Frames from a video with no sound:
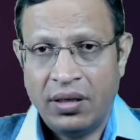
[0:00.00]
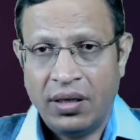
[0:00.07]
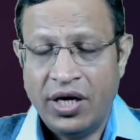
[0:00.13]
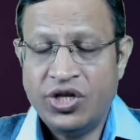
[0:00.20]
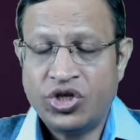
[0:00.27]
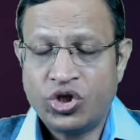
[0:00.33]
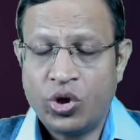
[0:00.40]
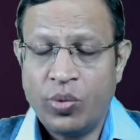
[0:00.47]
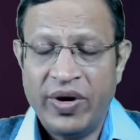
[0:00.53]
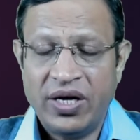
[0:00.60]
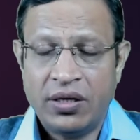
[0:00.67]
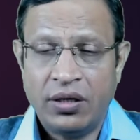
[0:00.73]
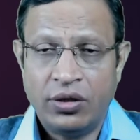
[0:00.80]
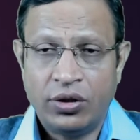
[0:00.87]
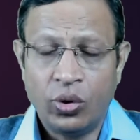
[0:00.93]

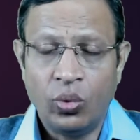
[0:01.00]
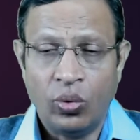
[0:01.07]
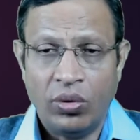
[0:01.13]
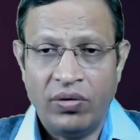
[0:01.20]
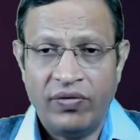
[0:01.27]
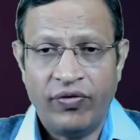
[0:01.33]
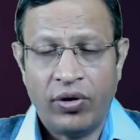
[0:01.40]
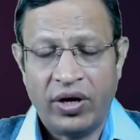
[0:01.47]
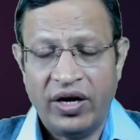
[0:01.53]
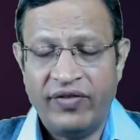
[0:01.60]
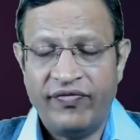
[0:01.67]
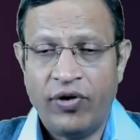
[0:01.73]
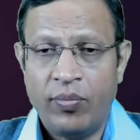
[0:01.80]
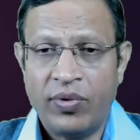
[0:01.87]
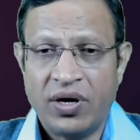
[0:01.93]
instrumental tool for
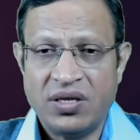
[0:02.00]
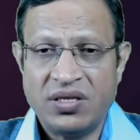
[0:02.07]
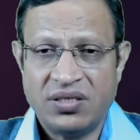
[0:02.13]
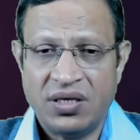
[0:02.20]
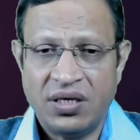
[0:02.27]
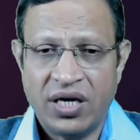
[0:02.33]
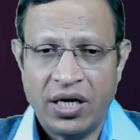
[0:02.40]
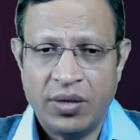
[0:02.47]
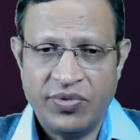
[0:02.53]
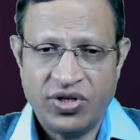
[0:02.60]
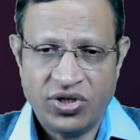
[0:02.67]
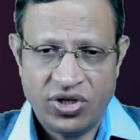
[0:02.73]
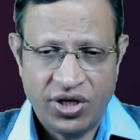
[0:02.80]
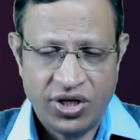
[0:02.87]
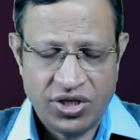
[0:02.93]
informed consent
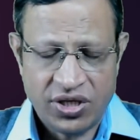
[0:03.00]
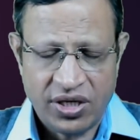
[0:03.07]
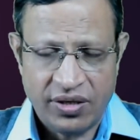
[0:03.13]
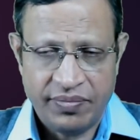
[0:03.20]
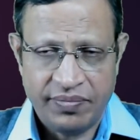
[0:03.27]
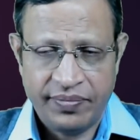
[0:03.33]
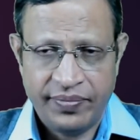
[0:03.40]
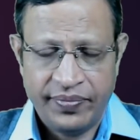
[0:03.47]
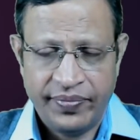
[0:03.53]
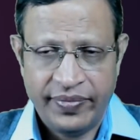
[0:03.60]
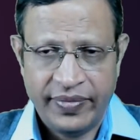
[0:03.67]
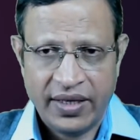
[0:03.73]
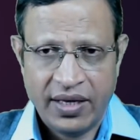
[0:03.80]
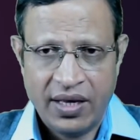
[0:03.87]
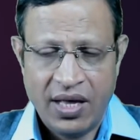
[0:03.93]
administration.
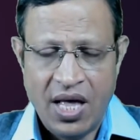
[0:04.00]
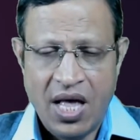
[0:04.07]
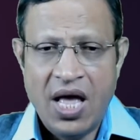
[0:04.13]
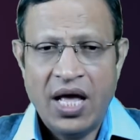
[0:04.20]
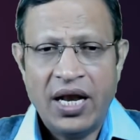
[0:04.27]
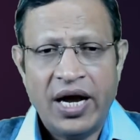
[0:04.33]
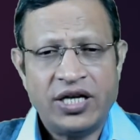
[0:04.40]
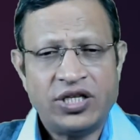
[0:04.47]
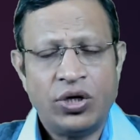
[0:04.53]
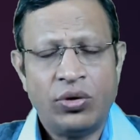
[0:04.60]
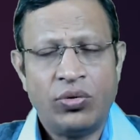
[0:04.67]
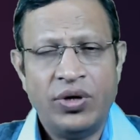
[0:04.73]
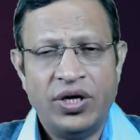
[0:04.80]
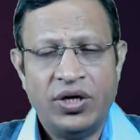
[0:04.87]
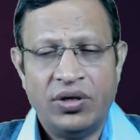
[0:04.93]
Let's look
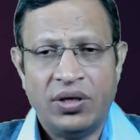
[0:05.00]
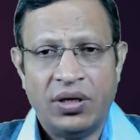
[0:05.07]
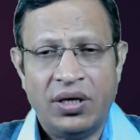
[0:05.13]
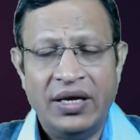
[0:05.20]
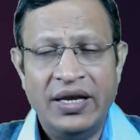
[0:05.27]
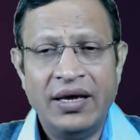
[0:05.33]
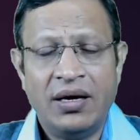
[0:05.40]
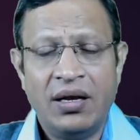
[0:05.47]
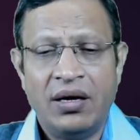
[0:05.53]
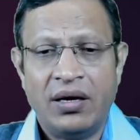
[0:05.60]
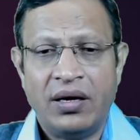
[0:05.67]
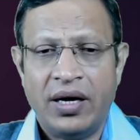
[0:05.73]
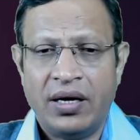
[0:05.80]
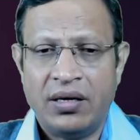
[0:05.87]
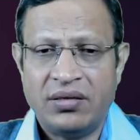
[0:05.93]
into the legal
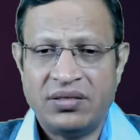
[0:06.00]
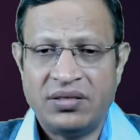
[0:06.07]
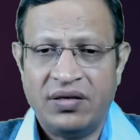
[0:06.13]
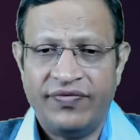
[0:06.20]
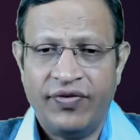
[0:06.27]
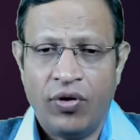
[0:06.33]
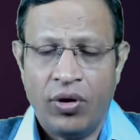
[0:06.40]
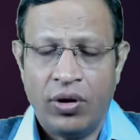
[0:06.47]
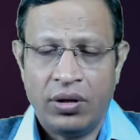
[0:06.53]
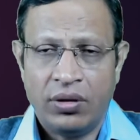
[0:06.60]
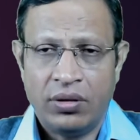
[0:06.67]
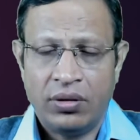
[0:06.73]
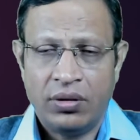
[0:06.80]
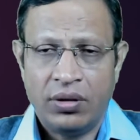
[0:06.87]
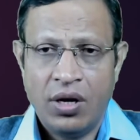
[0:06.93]
redressal for
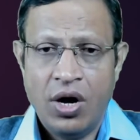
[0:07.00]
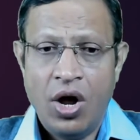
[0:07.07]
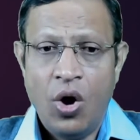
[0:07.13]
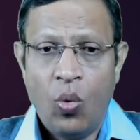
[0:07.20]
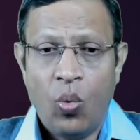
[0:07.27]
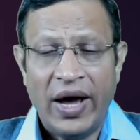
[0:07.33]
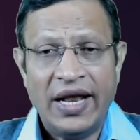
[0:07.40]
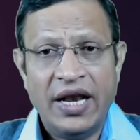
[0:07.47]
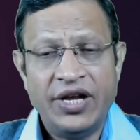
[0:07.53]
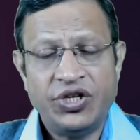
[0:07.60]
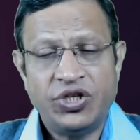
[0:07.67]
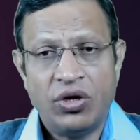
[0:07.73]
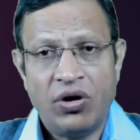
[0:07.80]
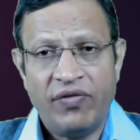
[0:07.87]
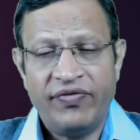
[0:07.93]

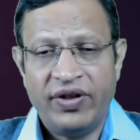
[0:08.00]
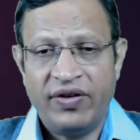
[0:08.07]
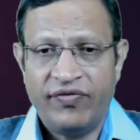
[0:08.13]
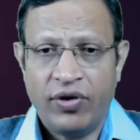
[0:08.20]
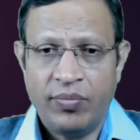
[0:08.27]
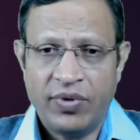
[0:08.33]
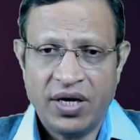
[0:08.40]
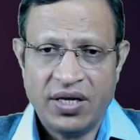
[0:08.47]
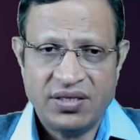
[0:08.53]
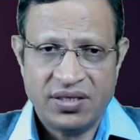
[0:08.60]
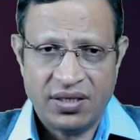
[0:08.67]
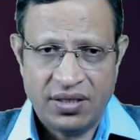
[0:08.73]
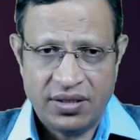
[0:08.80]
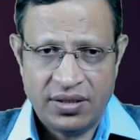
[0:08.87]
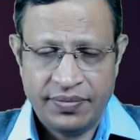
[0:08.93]
violation of informed
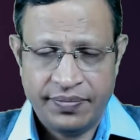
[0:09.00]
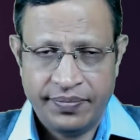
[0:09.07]
consent.